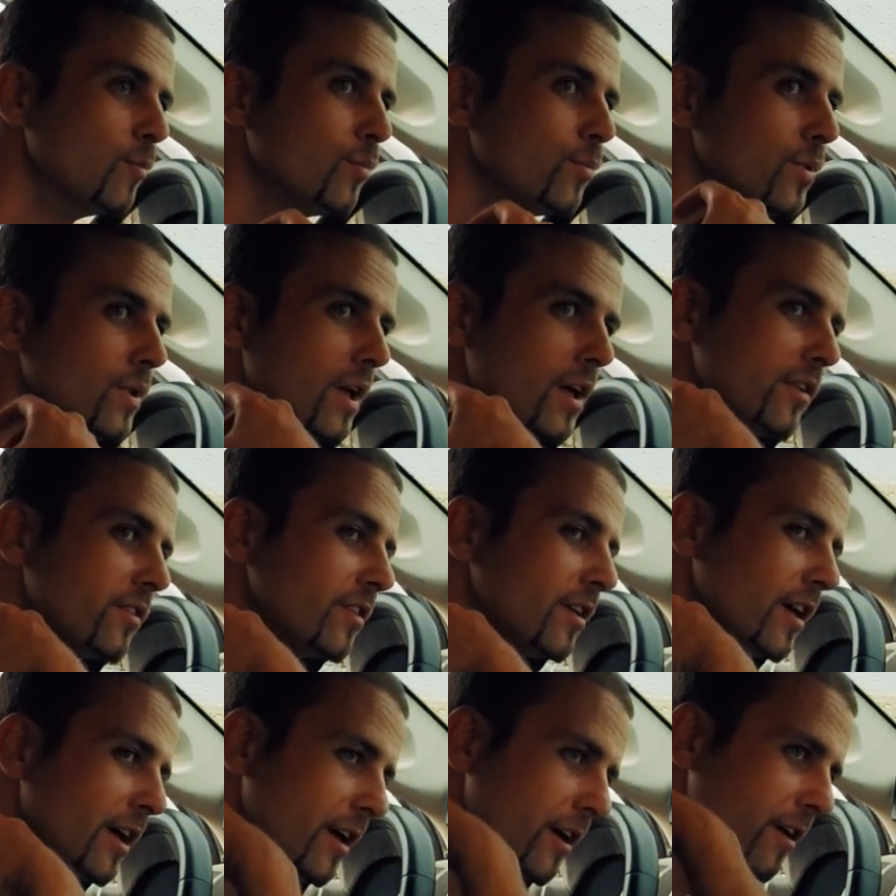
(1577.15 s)
plus
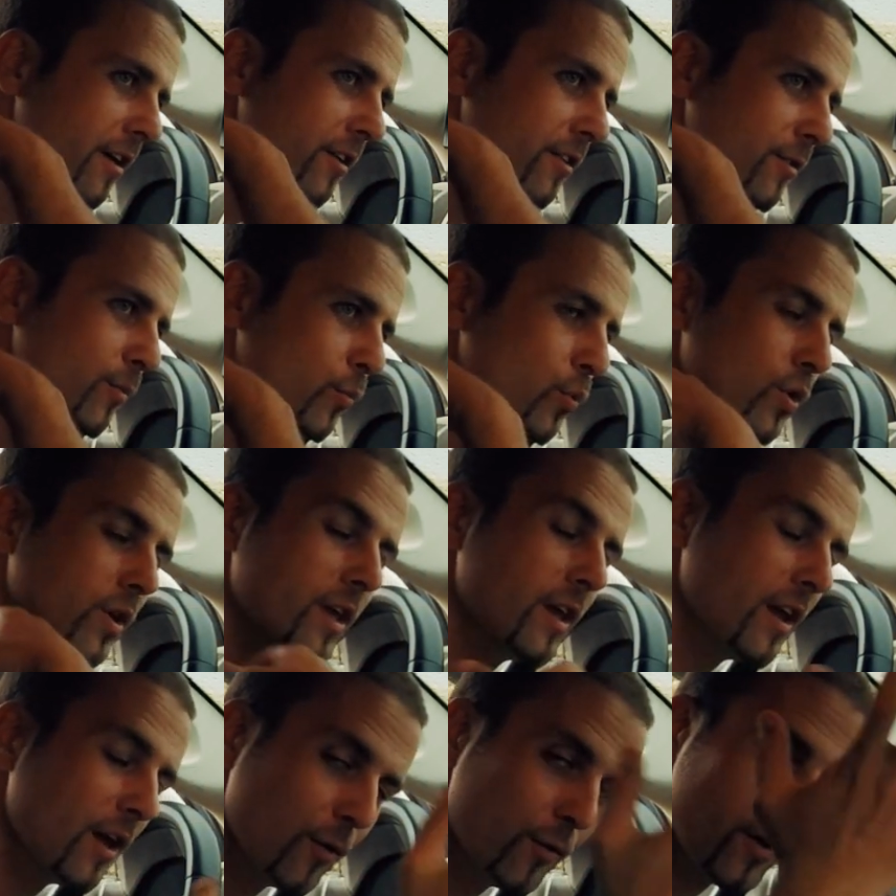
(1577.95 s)
added
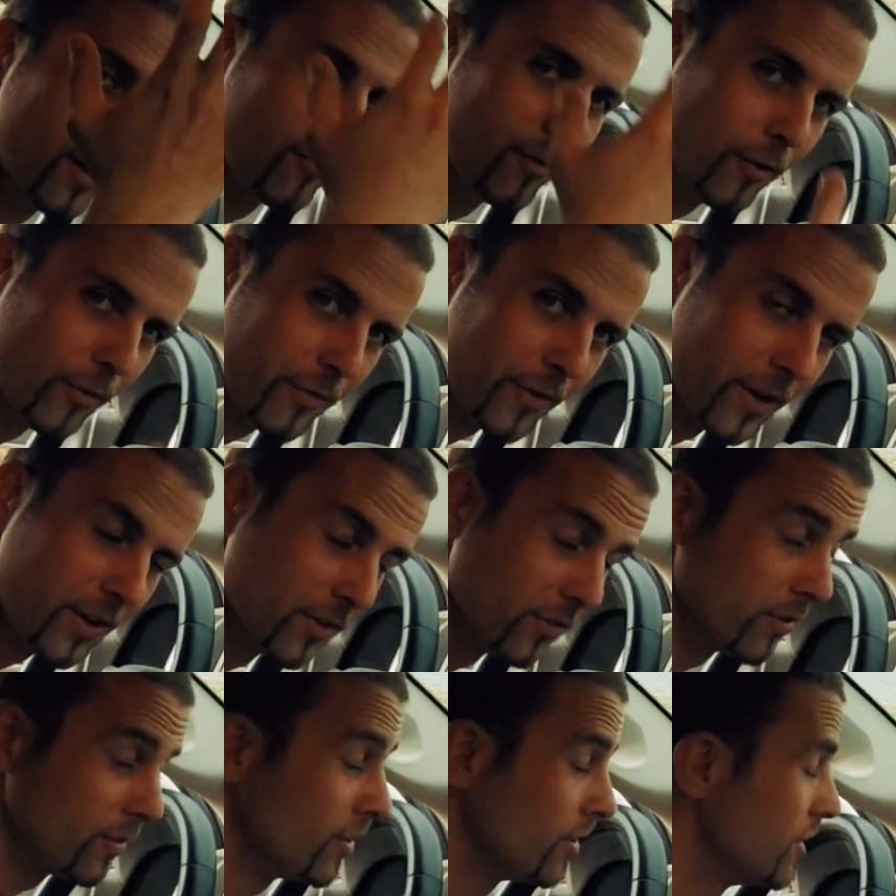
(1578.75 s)
bouquet of other
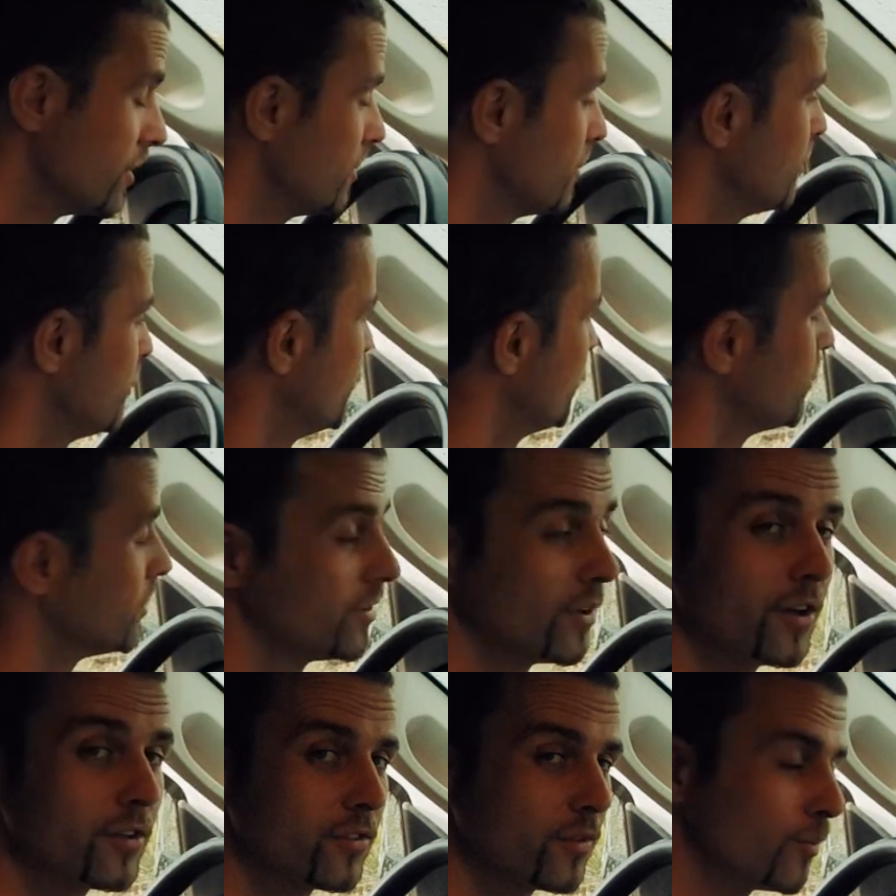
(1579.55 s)
things. It's
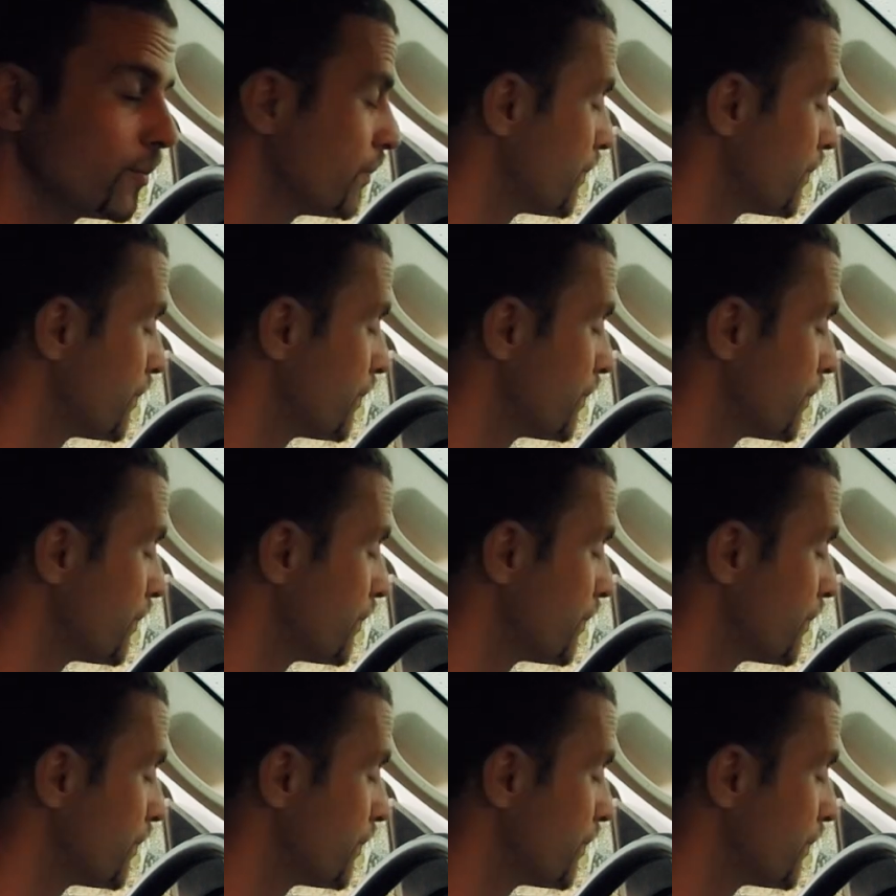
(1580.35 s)
awesome.